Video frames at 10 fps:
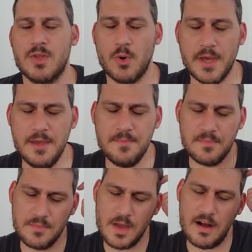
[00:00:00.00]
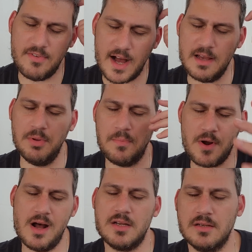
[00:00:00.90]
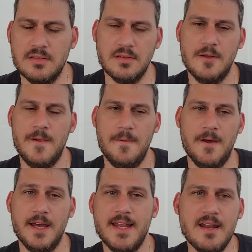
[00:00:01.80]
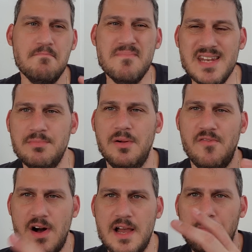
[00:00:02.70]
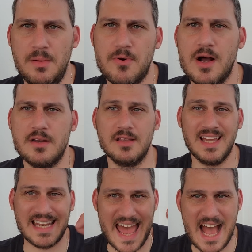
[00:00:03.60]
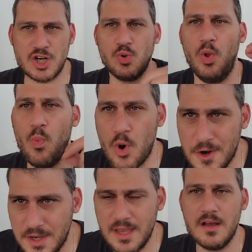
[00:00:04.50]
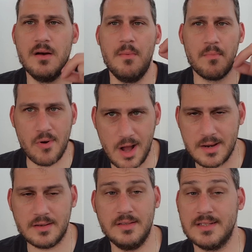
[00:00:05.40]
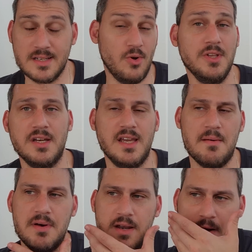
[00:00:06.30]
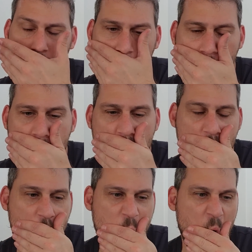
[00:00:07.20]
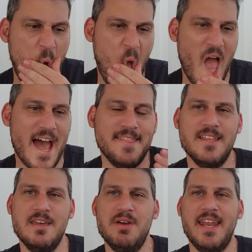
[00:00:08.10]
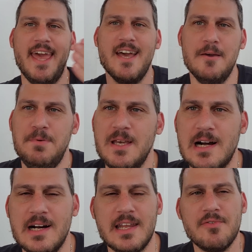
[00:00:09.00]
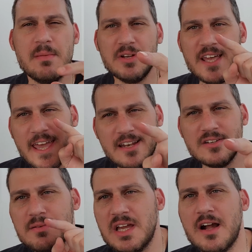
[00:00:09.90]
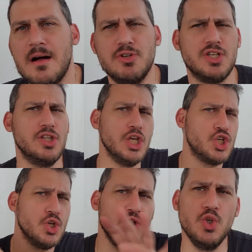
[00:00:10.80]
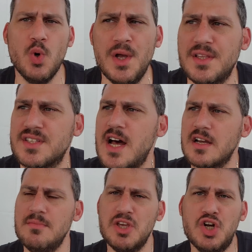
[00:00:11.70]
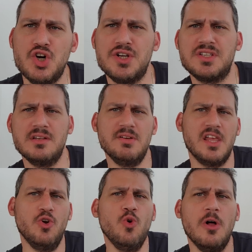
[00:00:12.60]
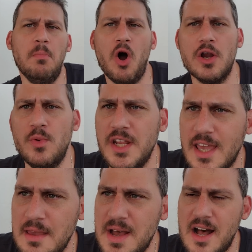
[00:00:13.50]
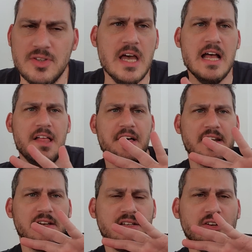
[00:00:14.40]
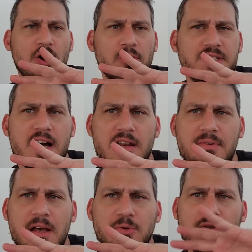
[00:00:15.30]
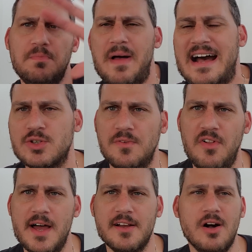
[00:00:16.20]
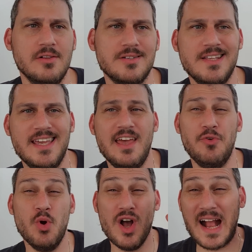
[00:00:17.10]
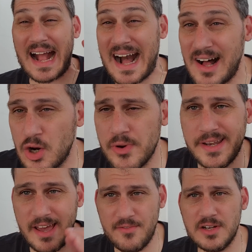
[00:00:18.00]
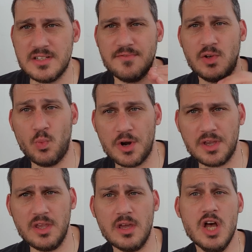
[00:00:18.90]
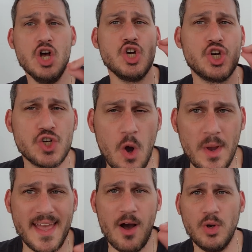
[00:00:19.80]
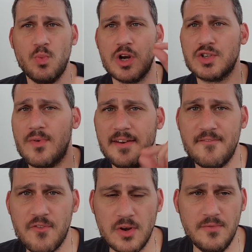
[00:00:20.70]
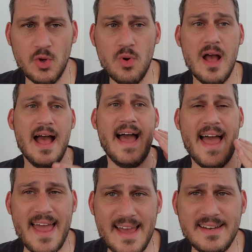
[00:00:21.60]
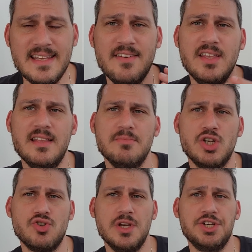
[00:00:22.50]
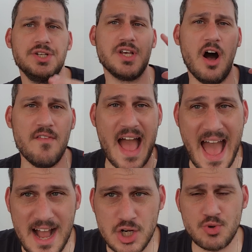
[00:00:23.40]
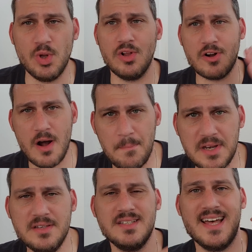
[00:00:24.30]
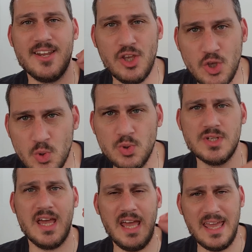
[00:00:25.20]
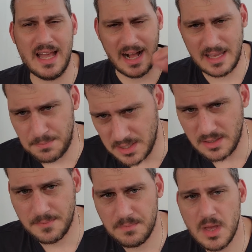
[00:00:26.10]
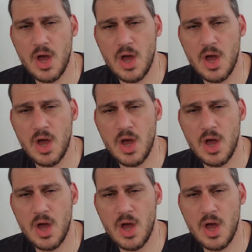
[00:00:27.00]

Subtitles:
okay? A viable product. And not a minimal viable product, like an actual working product that's only going to get better. And then they made AIPCon. I remember the haters in my comments said they shouldn't do it. It's not going to be good. It's going to be like Google Bard when it came out, that, you know, it's not going to be able to pass with flying colors. They gave you concrete evidence of it working, showing how it works right in front of you, and giving demonstrations of actual companies that use AIP.